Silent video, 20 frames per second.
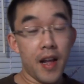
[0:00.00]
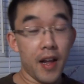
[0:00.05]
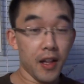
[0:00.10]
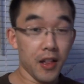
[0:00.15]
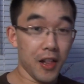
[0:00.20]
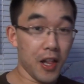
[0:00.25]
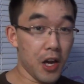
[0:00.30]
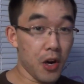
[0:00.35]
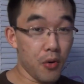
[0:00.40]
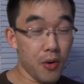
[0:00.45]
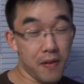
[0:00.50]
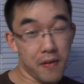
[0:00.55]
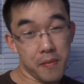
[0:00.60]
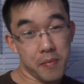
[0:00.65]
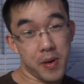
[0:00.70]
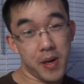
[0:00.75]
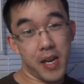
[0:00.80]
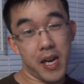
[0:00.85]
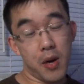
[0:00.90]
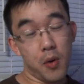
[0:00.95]
Hello,
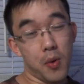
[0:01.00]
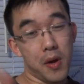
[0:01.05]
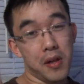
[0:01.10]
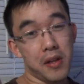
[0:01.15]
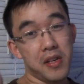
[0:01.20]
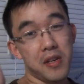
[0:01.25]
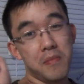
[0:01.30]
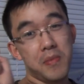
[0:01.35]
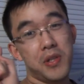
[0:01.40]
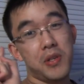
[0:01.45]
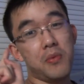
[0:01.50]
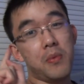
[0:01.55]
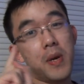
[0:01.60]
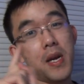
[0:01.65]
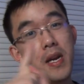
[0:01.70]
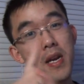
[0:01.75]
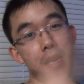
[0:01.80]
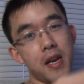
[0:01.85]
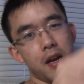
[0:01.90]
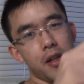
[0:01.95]
everybody. Welcome to
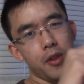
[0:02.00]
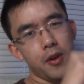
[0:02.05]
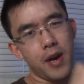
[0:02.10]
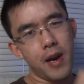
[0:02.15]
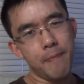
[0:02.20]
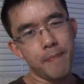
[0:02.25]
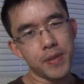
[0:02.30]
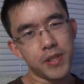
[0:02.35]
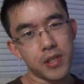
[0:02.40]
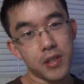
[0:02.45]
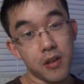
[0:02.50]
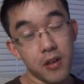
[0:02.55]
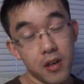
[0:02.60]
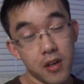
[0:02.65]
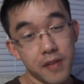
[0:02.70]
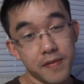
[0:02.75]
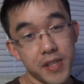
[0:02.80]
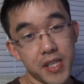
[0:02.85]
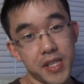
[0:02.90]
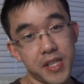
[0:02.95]
another episode
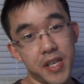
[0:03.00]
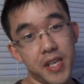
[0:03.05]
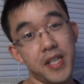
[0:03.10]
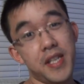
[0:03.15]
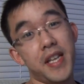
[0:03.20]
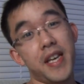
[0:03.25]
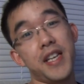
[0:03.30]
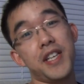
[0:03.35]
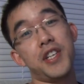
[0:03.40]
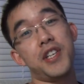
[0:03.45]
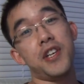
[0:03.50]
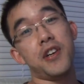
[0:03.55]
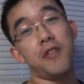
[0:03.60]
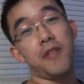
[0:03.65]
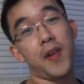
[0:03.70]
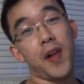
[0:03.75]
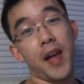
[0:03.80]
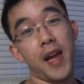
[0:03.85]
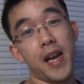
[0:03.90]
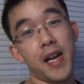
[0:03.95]
of Sunday
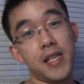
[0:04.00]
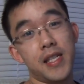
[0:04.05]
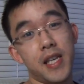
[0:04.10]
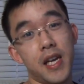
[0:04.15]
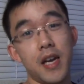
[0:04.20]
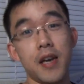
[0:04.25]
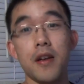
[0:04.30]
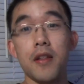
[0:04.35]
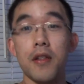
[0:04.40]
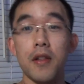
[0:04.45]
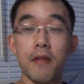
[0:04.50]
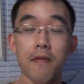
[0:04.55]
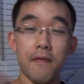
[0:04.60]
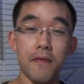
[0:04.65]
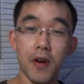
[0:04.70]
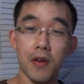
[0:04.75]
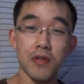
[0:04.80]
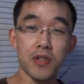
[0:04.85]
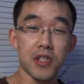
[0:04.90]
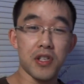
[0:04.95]
Showcase, and the
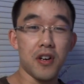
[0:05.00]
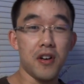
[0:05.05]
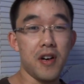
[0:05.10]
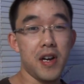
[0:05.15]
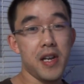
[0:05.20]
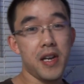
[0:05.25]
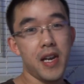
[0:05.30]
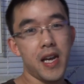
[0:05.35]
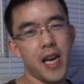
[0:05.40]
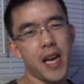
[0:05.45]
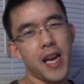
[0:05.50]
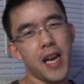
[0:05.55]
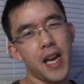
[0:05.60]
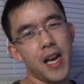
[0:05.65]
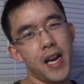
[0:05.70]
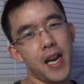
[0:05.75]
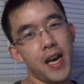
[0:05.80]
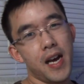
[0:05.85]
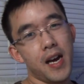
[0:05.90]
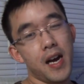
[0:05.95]
votes are in,
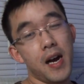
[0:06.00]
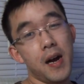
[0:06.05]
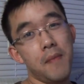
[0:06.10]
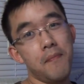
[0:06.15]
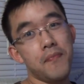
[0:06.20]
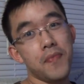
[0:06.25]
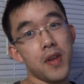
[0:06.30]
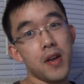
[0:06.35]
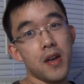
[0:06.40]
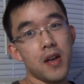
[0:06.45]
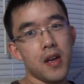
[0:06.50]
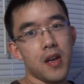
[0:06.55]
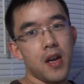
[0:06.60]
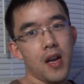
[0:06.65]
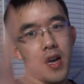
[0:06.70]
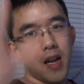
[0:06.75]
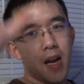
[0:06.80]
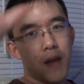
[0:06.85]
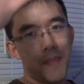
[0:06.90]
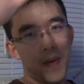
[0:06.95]
and um,
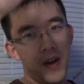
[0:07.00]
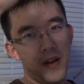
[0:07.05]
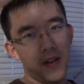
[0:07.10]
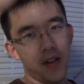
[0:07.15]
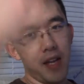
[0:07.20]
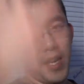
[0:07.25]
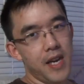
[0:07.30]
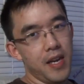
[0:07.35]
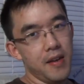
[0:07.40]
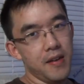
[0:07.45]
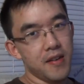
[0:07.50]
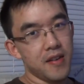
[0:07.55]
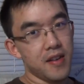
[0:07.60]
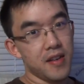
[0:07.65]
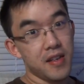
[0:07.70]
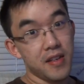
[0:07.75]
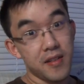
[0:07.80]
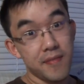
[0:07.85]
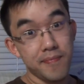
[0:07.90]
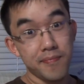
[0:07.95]
apparently
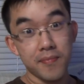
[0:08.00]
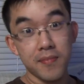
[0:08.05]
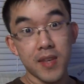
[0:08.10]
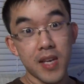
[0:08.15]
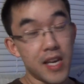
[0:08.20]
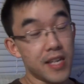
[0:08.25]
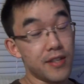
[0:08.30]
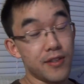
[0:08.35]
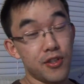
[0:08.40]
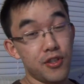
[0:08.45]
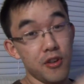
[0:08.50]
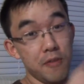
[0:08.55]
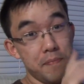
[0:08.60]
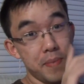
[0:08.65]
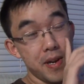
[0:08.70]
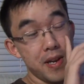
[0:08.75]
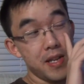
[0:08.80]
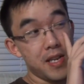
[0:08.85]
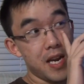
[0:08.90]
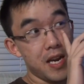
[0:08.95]
it's Super
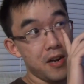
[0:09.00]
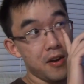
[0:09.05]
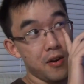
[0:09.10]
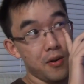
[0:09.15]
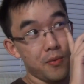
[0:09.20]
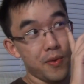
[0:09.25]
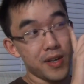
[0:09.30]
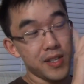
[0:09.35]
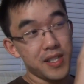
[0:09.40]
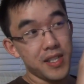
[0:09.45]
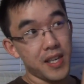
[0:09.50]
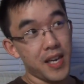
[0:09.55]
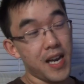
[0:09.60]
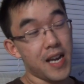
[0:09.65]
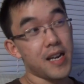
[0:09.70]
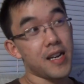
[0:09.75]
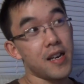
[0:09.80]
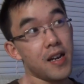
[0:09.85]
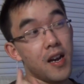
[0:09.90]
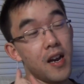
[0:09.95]
Nintendo once
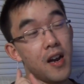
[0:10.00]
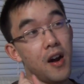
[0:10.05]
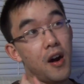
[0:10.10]
again.